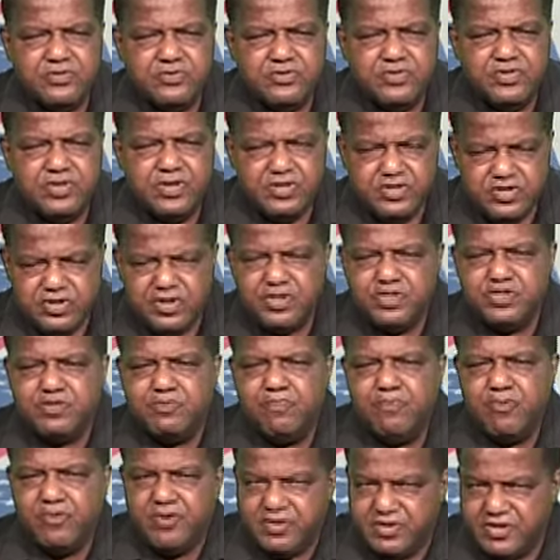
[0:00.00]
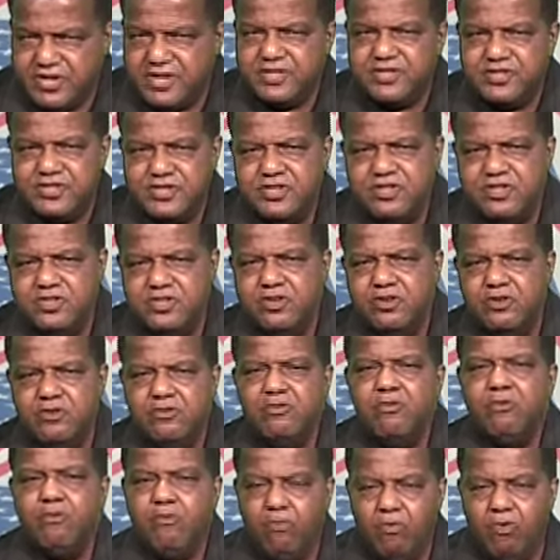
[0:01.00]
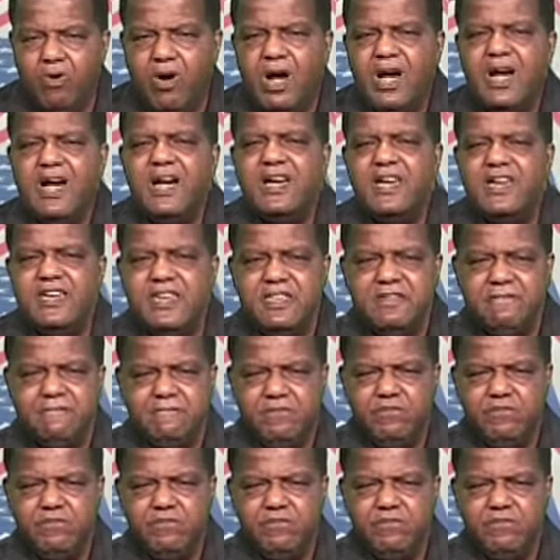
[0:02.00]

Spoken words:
to just present to you why